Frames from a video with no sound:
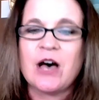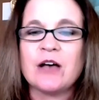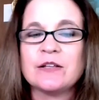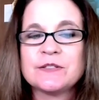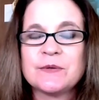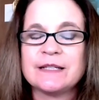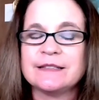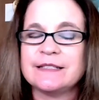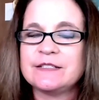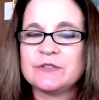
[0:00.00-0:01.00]
Also, a
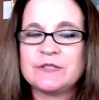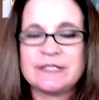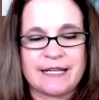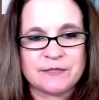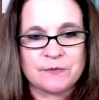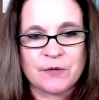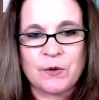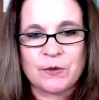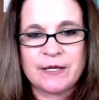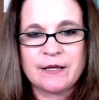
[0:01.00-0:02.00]
link to today's
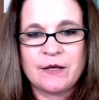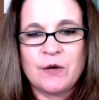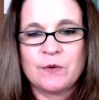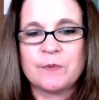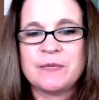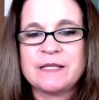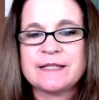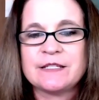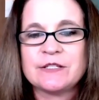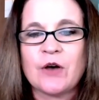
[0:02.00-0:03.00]
recording will be
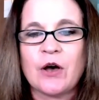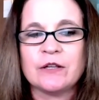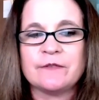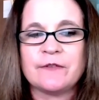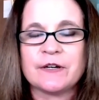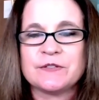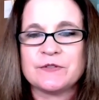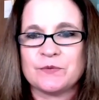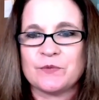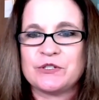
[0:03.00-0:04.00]
sent to all of our
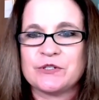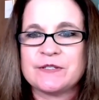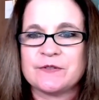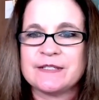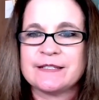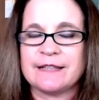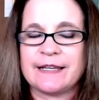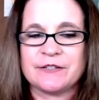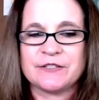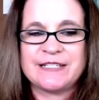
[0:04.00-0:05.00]
Zoom registrants
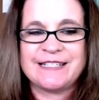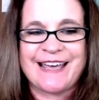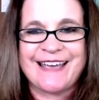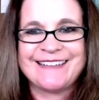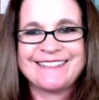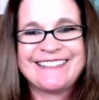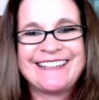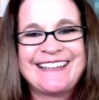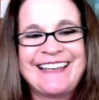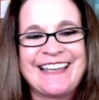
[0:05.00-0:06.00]
later today.
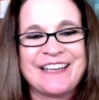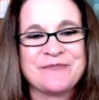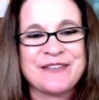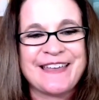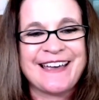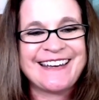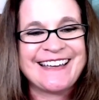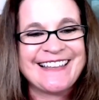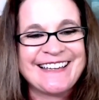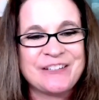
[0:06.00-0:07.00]
And with that,
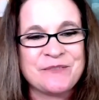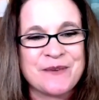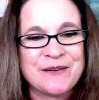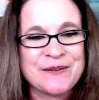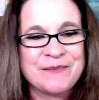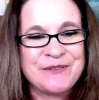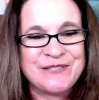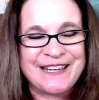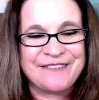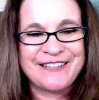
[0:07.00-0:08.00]
I'd like to welcome you,
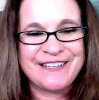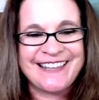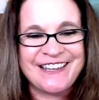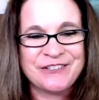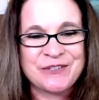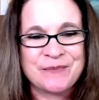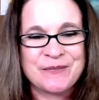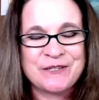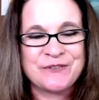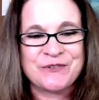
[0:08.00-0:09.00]
David. Thank you so
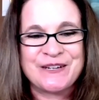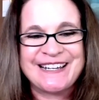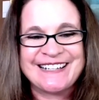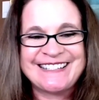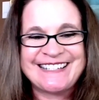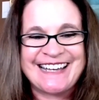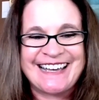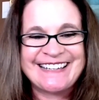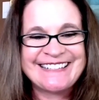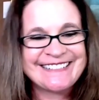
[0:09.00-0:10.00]
much for joining us
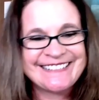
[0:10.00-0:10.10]
today.